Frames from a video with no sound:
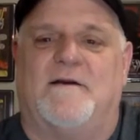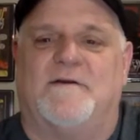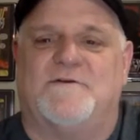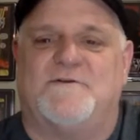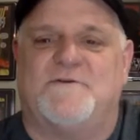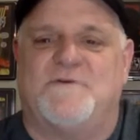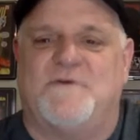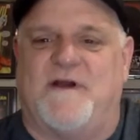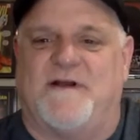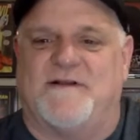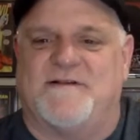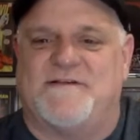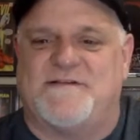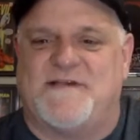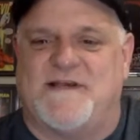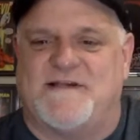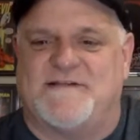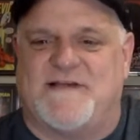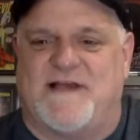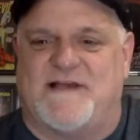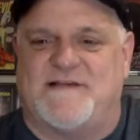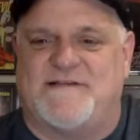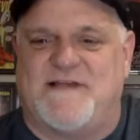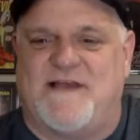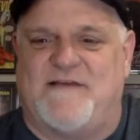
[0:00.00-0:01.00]
Two Gun
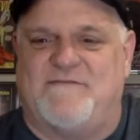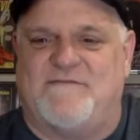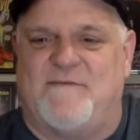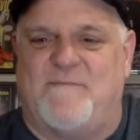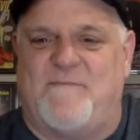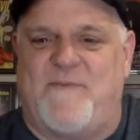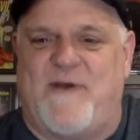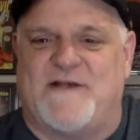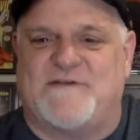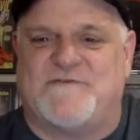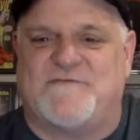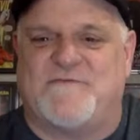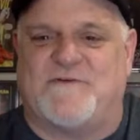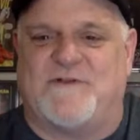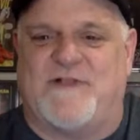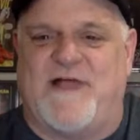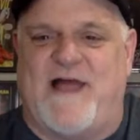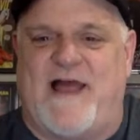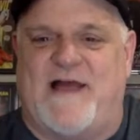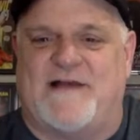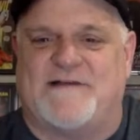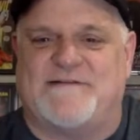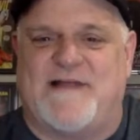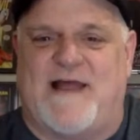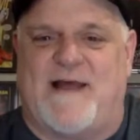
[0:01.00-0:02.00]
says I saved the best for
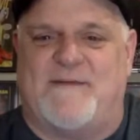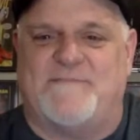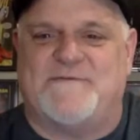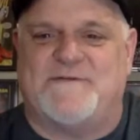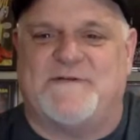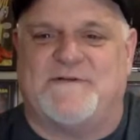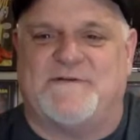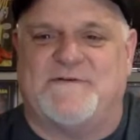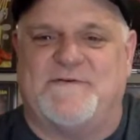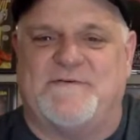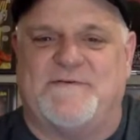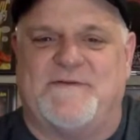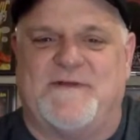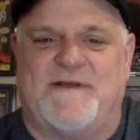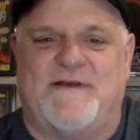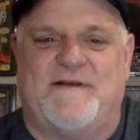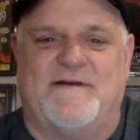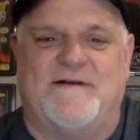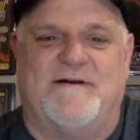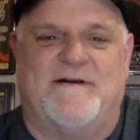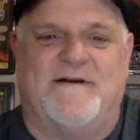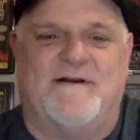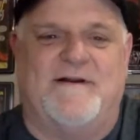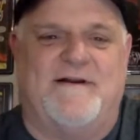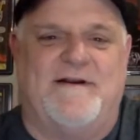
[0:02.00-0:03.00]
last. Absolutely.
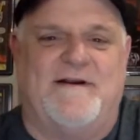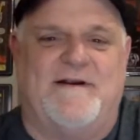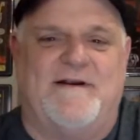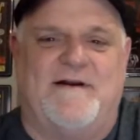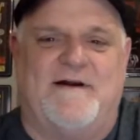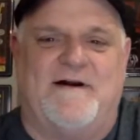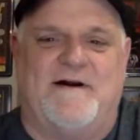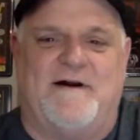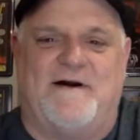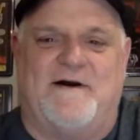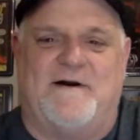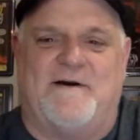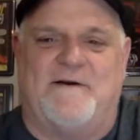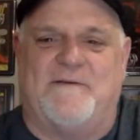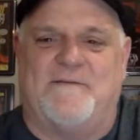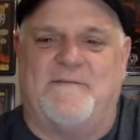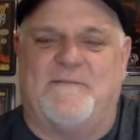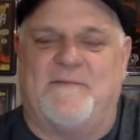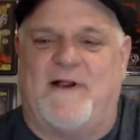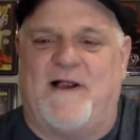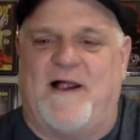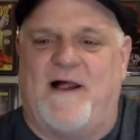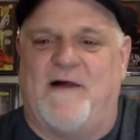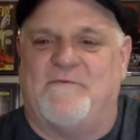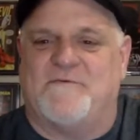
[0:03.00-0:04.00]

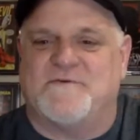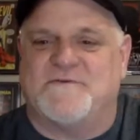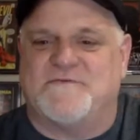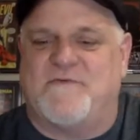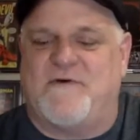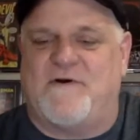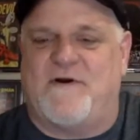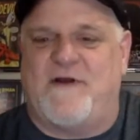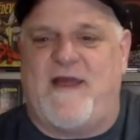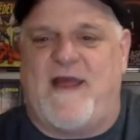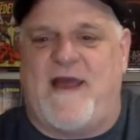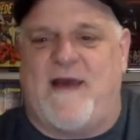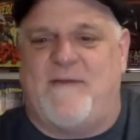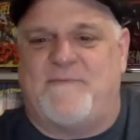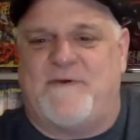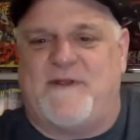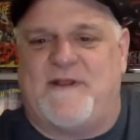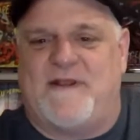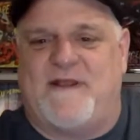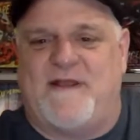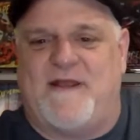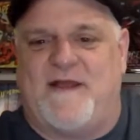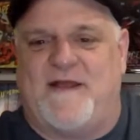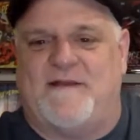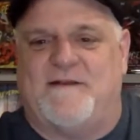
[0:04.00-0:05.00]
I was very happy
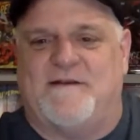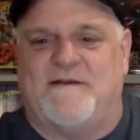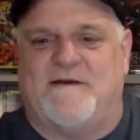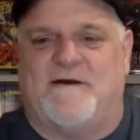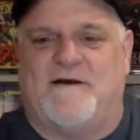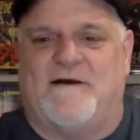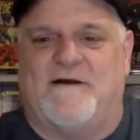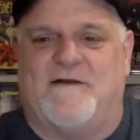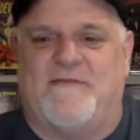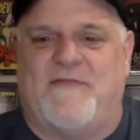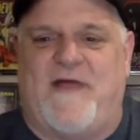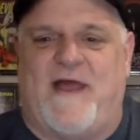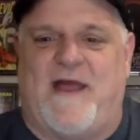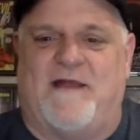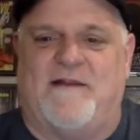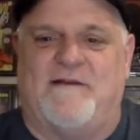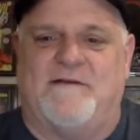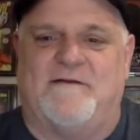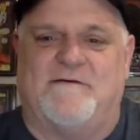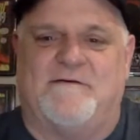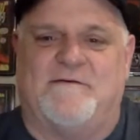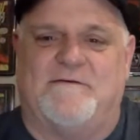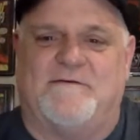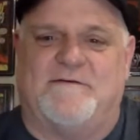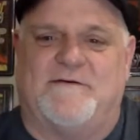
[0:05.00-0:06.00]
to get that
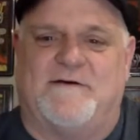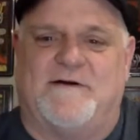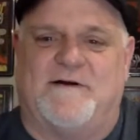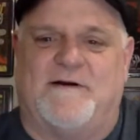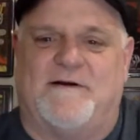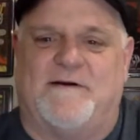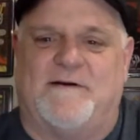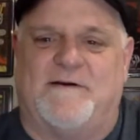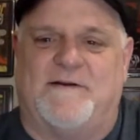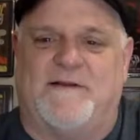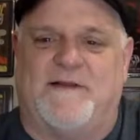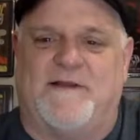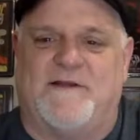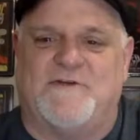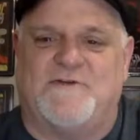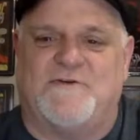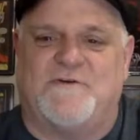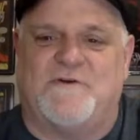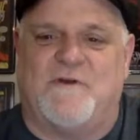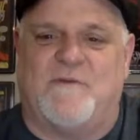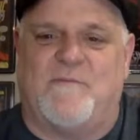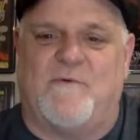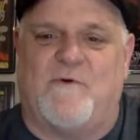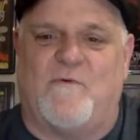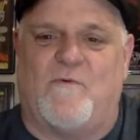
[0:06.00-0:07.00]

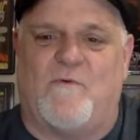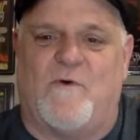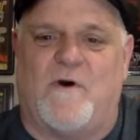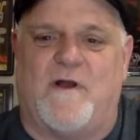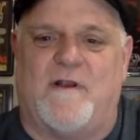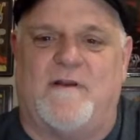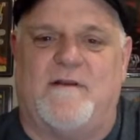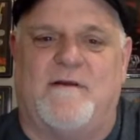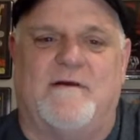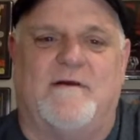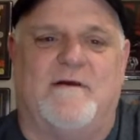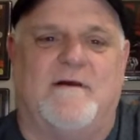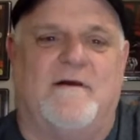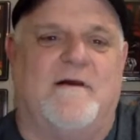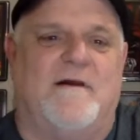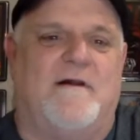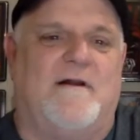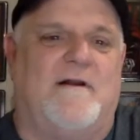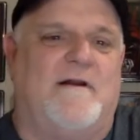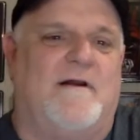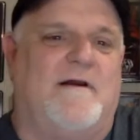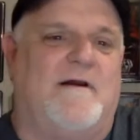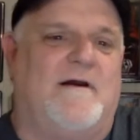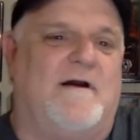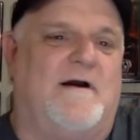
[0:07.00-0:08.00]
issue number 1.
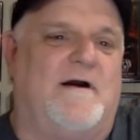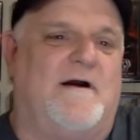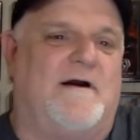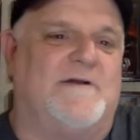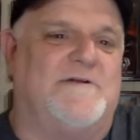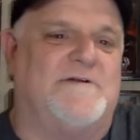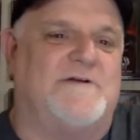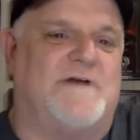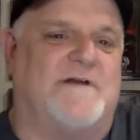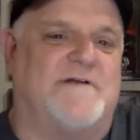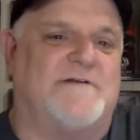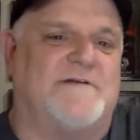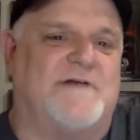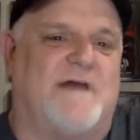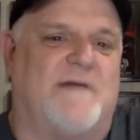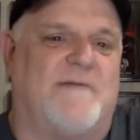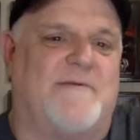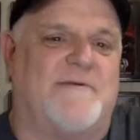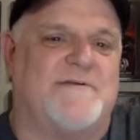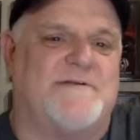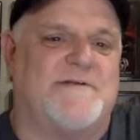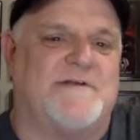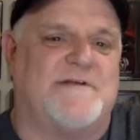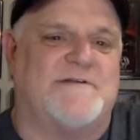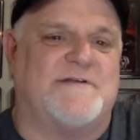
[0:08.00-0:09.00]
John
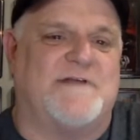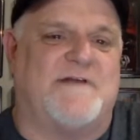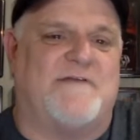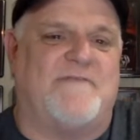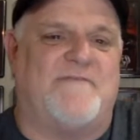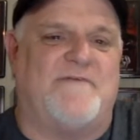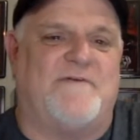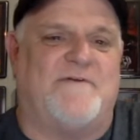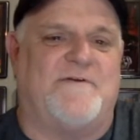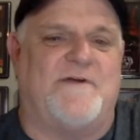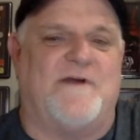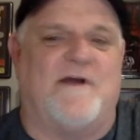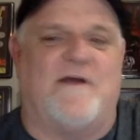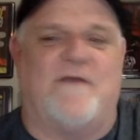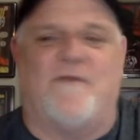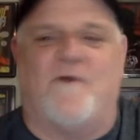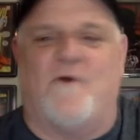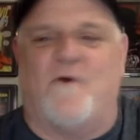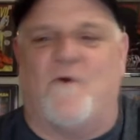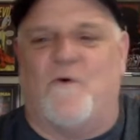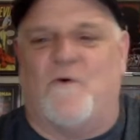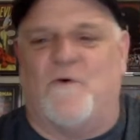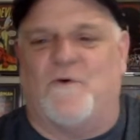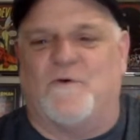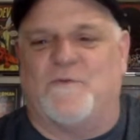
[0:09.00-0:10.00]
Thomas says, I feel you on the
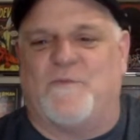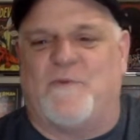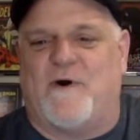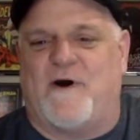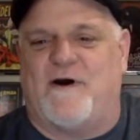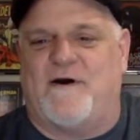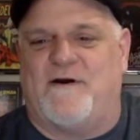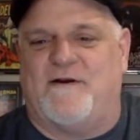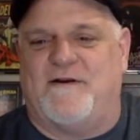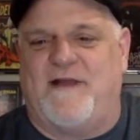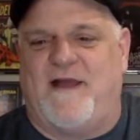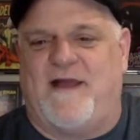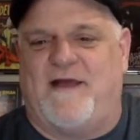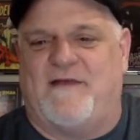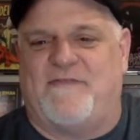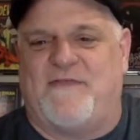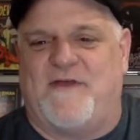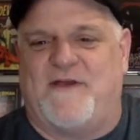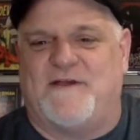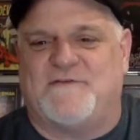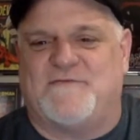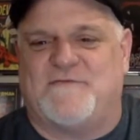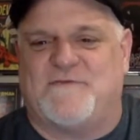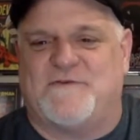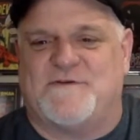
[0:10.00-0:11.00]
old part. Yeah,
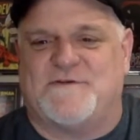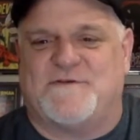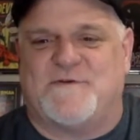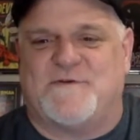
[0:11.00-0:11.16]
thanks for the